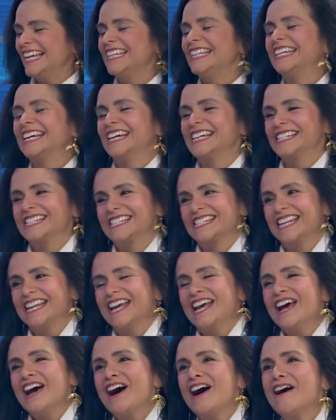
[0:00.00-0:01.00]
yes.
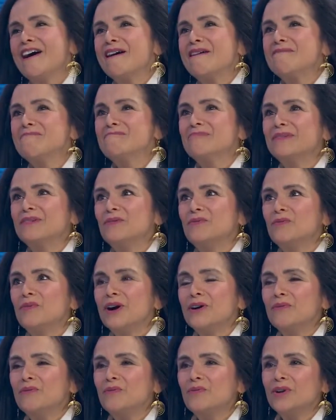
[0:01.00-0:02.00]
Um,
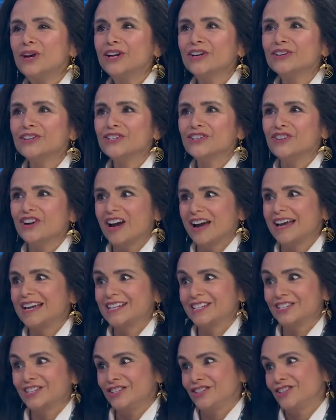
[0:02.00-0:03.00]
what we're
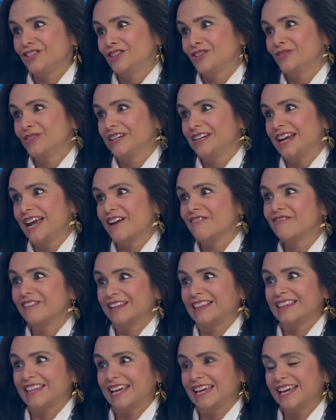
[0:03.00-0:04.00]
trying to do in
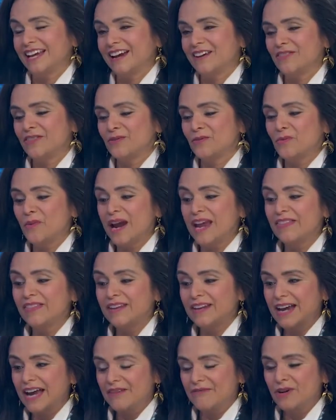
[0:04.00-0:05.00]
everything, the way
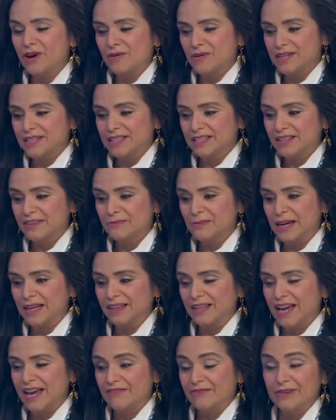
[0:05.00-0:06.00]
that I've always lived my
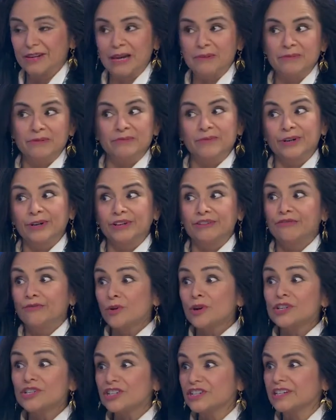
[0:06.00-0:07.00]
life, and I've been very
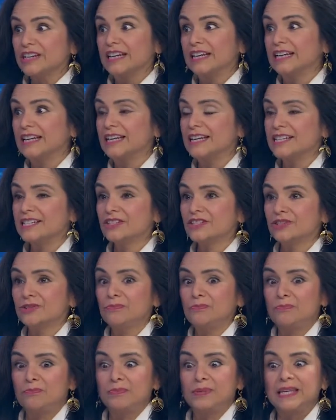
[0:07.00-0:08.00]
fortunate, is to
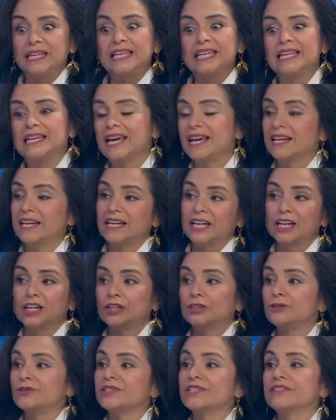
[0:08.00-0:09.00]
be in an
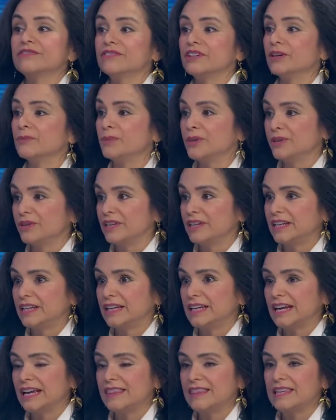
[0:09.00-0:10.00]
inclusive community.
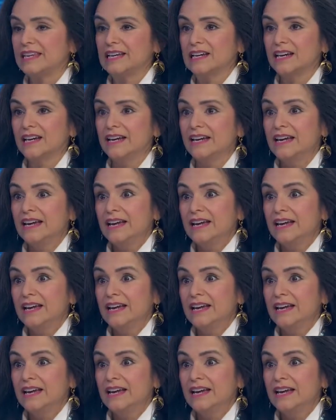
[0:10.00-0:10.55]
And I think